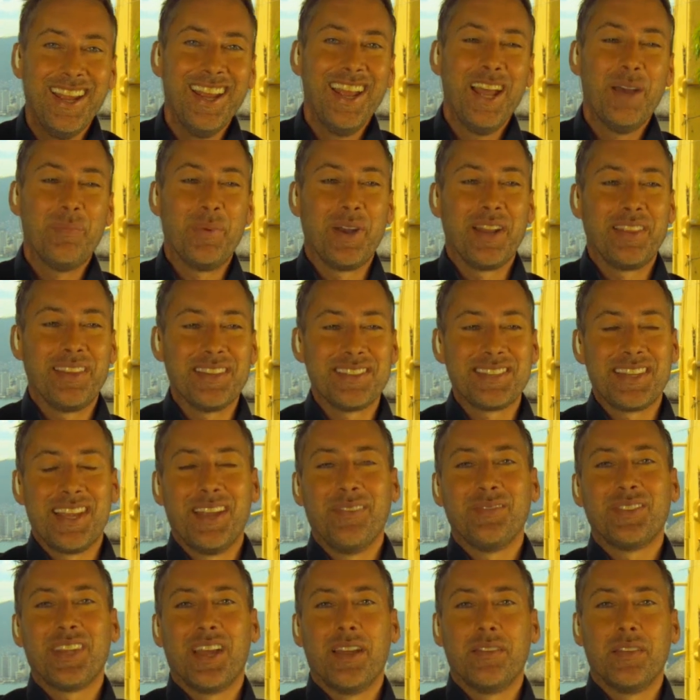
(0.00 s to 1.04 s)
But at the
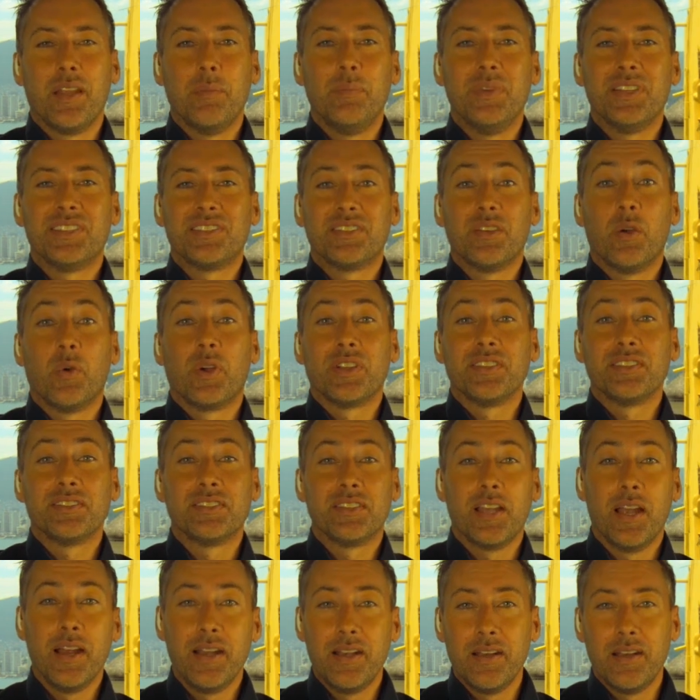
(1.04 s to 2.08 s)
same time, they'd be so
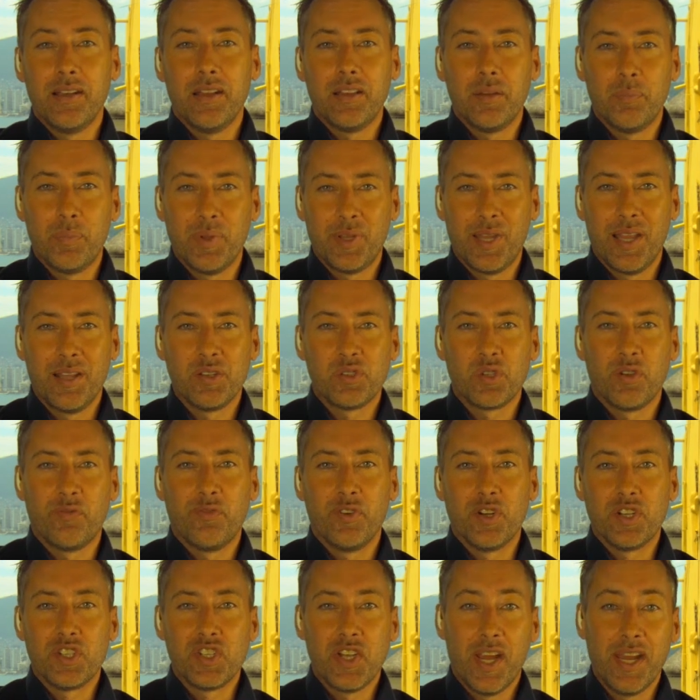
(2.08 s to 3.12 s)
excited at the potential
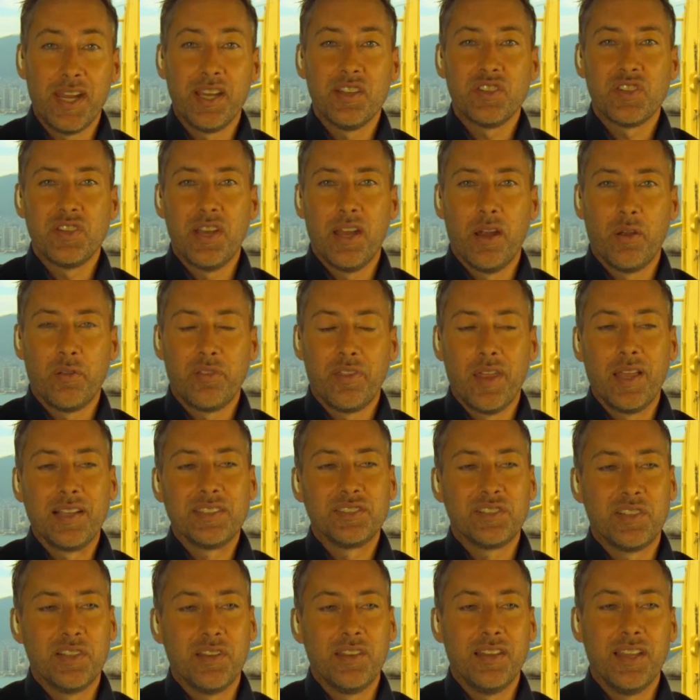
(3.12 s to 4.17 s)
for change now, thanks
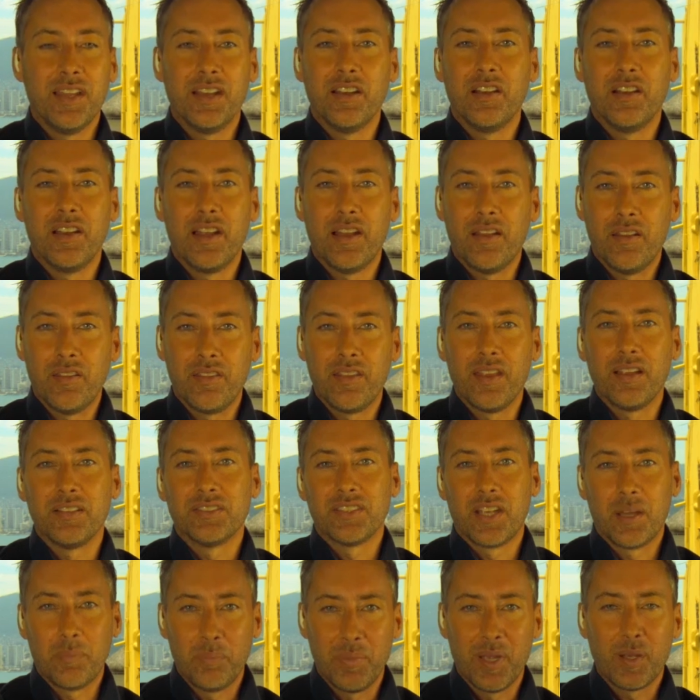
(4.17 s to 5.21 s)
to the internet and things
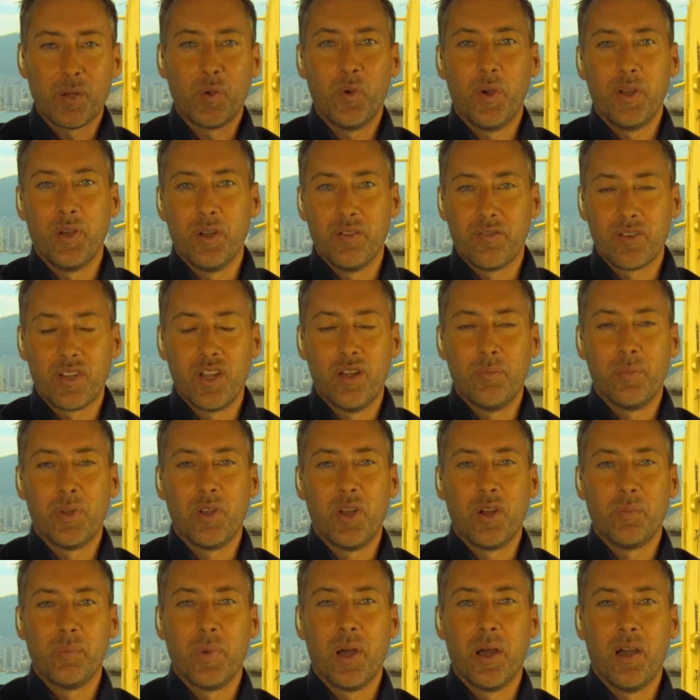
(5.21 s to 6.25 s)
like Bitcoin have come
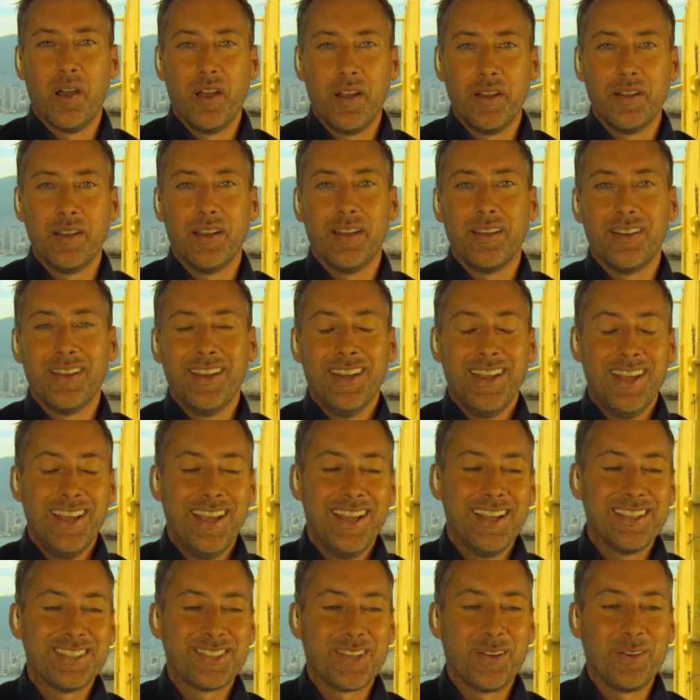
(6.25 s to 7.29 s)
along behind it.
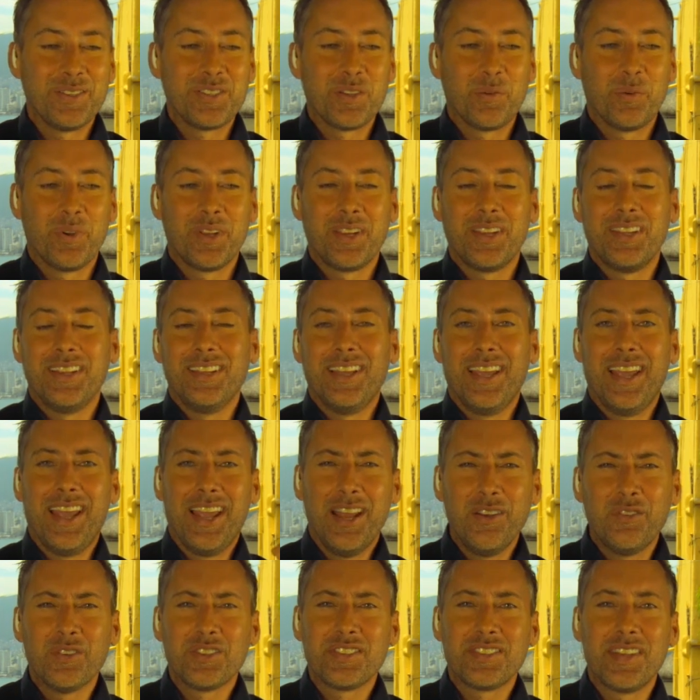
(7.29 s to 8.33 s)
So it's a really
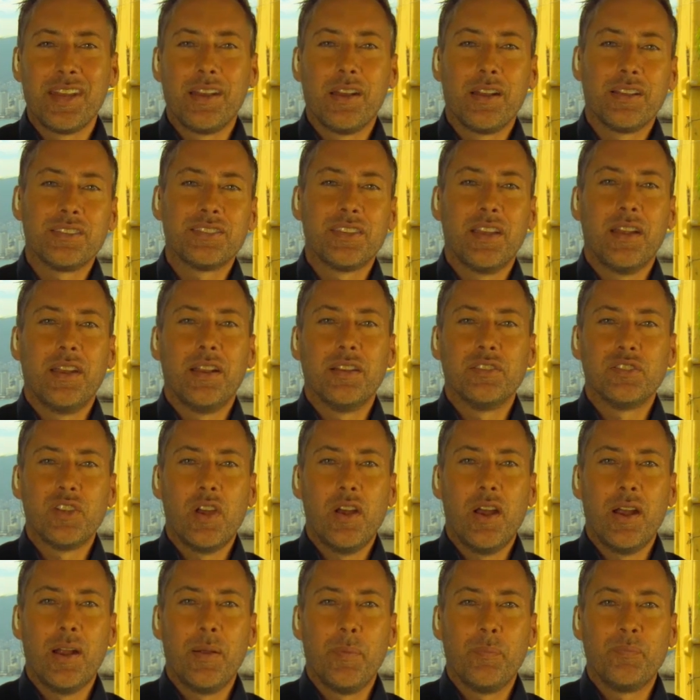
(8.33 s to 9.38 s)
interesting and exciting
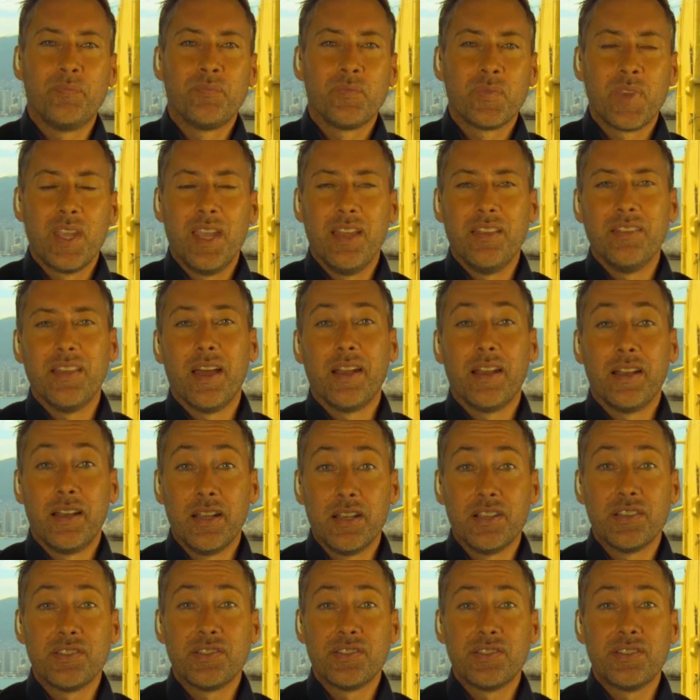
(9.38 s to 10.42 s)
time in that it
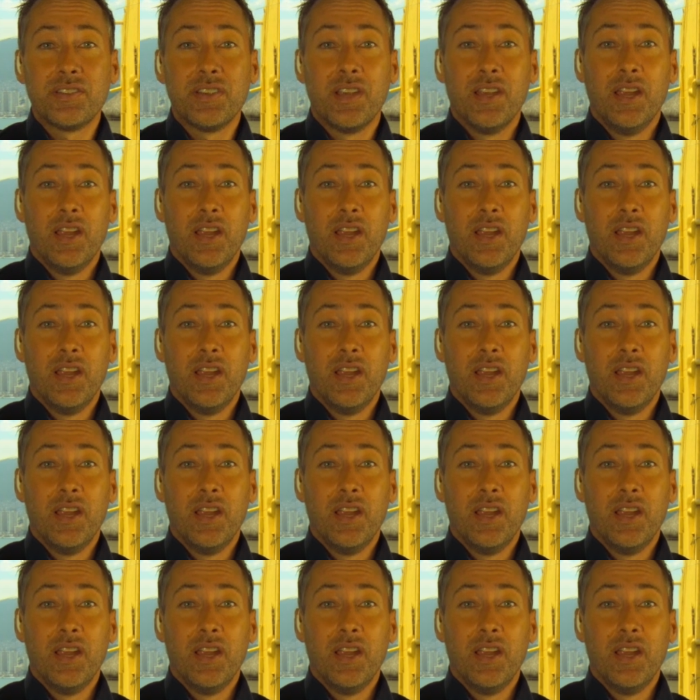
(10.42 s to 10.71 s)
is